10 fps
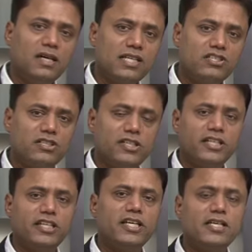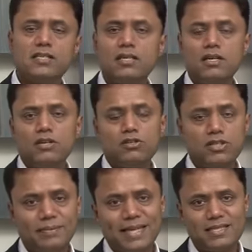uncertainties to
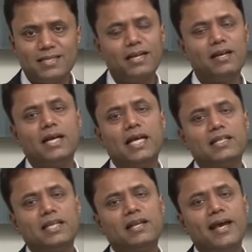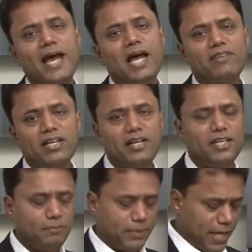some extent, and then have a
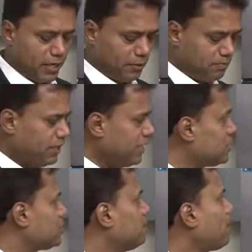clear plan in place.